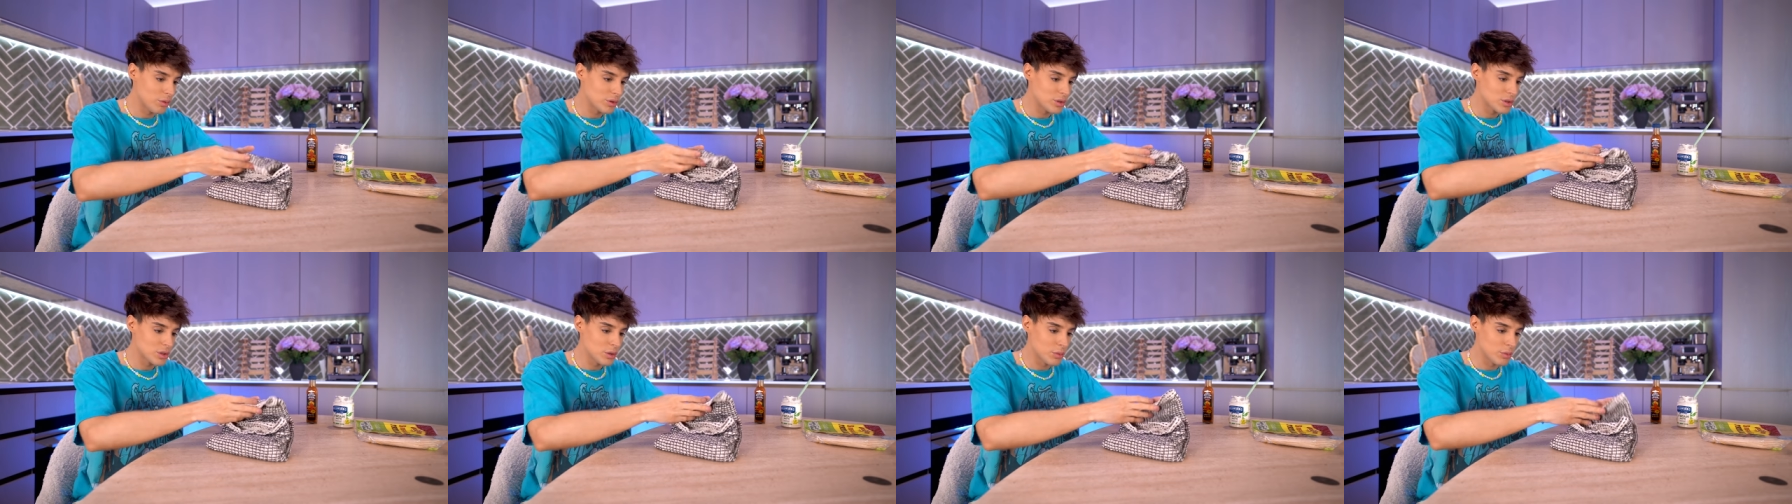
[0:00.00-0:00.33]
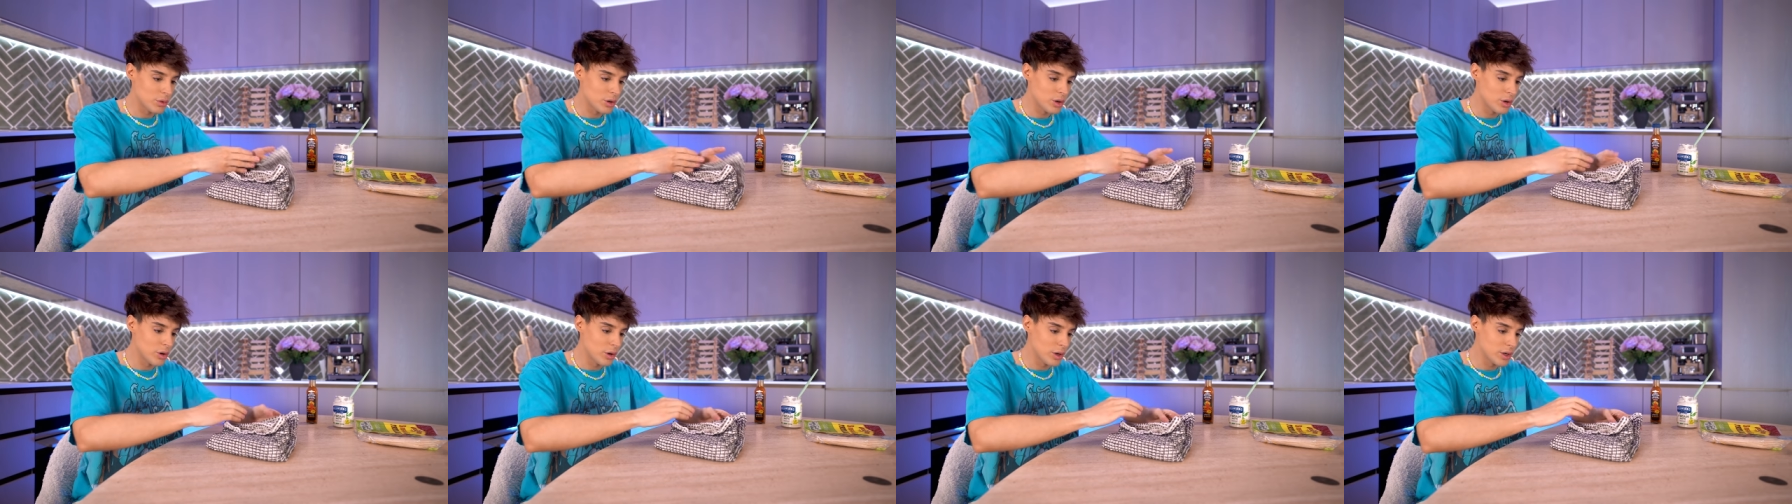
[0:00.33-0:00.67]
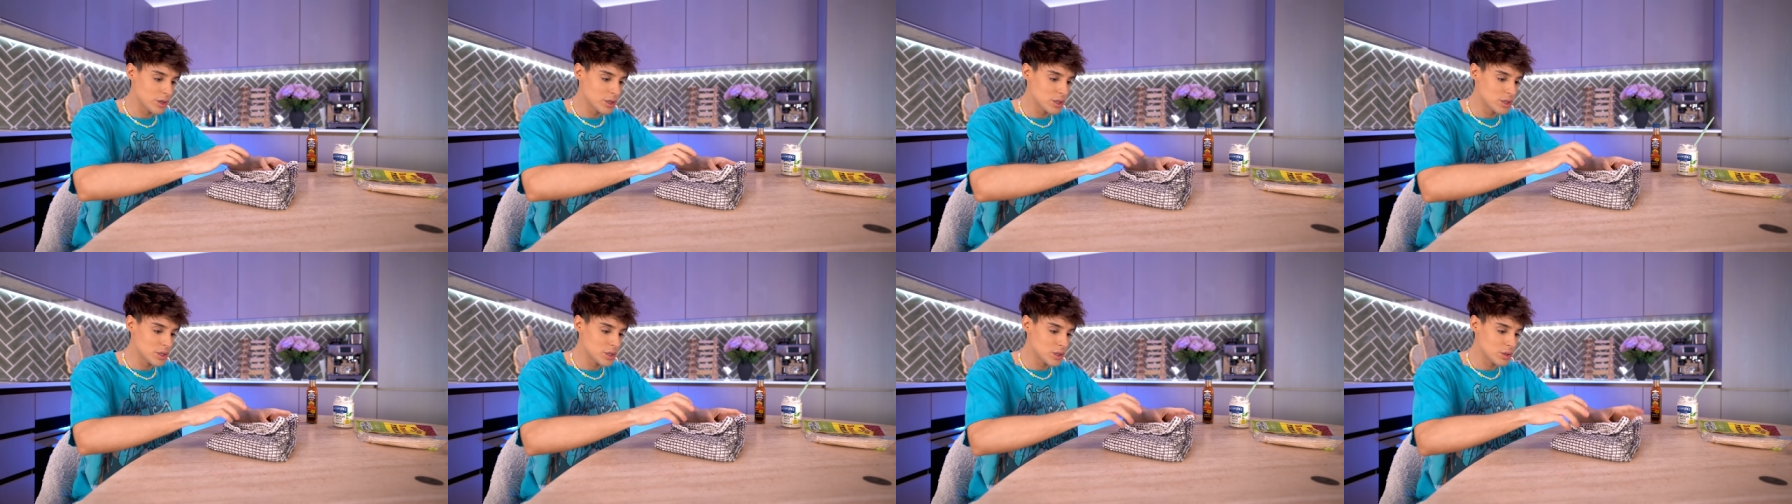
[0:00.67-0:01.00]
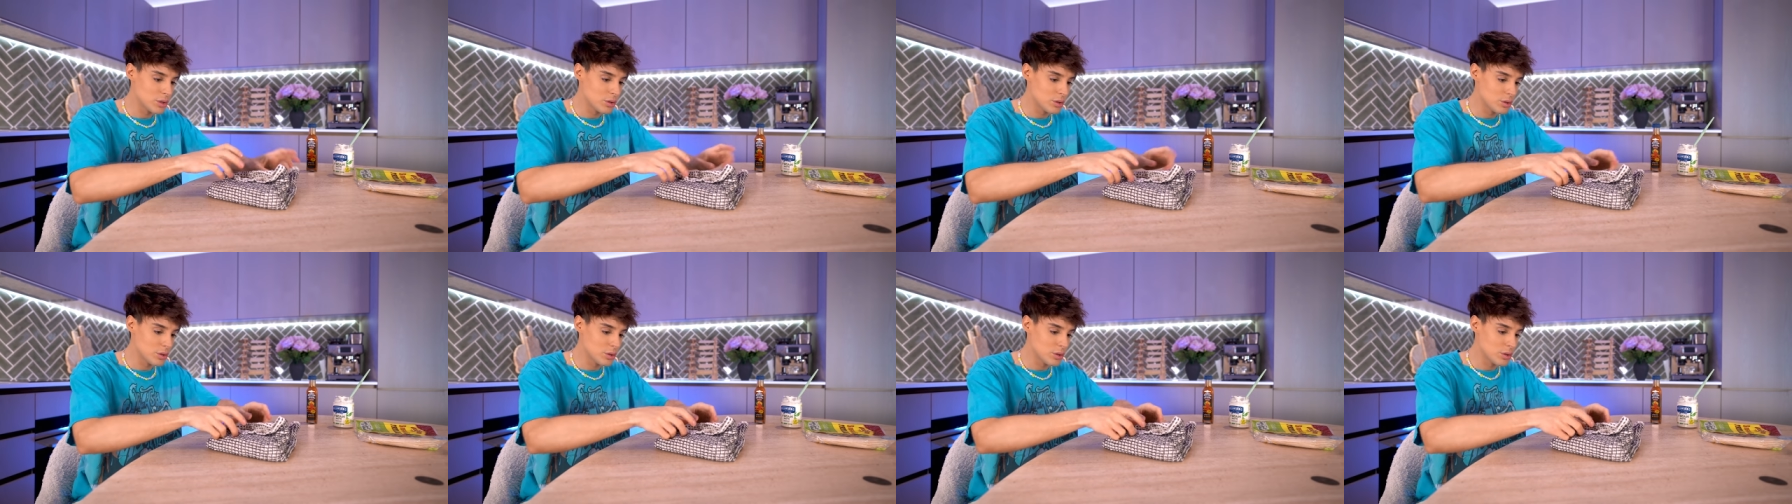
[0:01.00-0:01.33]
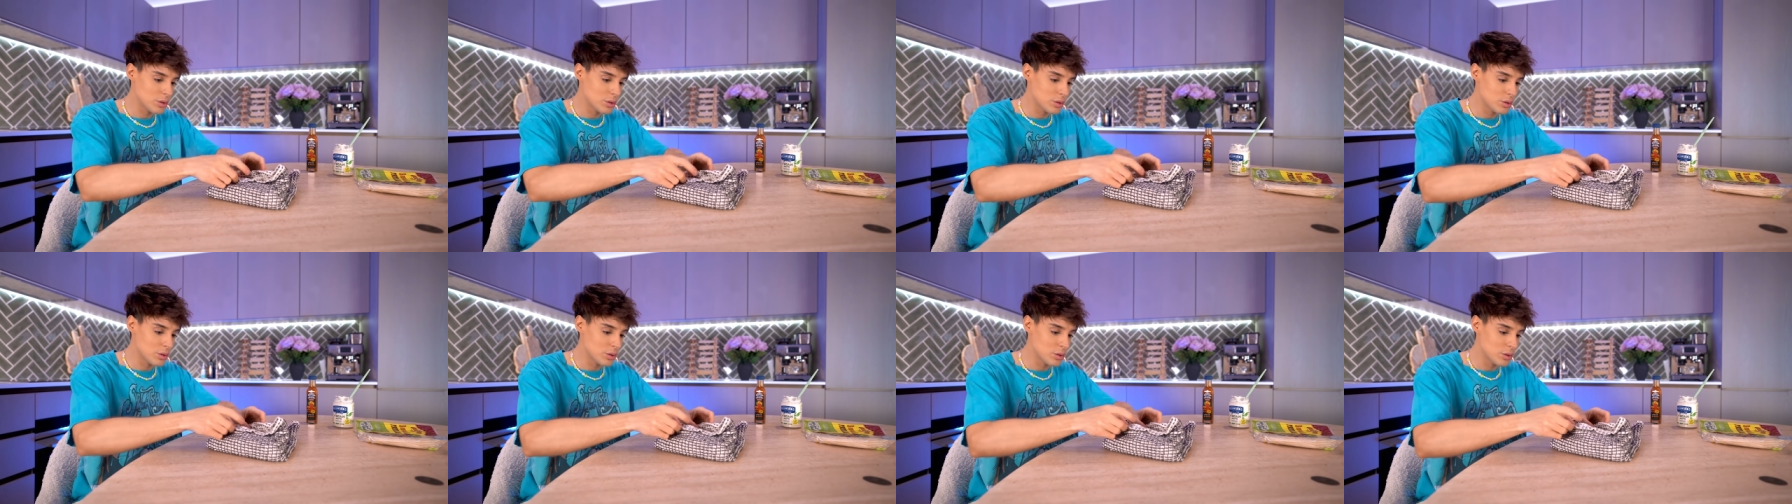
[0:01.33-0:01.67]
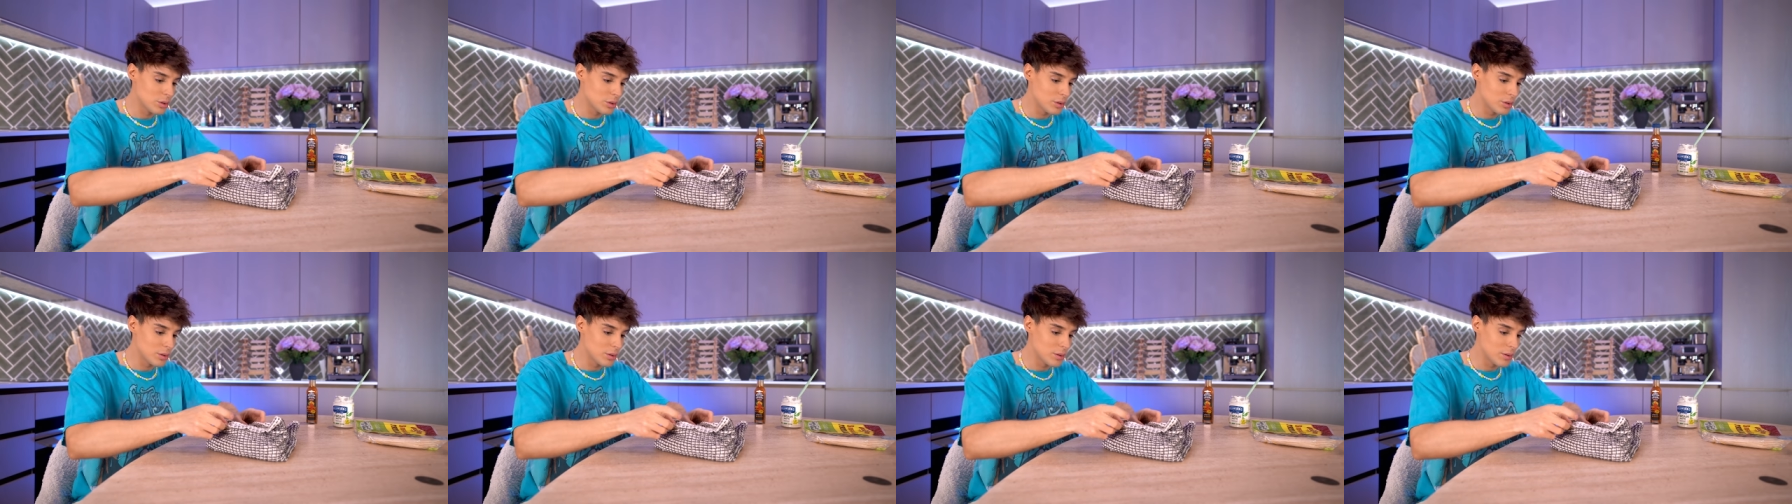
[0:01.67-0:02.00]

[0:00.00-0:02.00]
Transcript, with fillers: so we're going to.